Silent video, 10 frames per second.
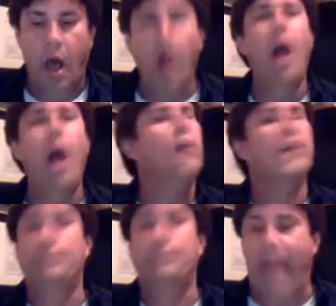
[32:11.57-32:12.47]
all
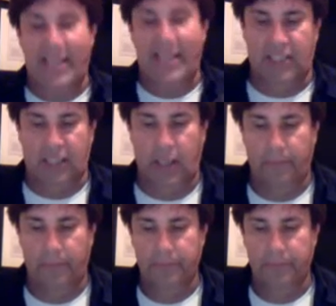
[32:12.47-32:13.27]
capacity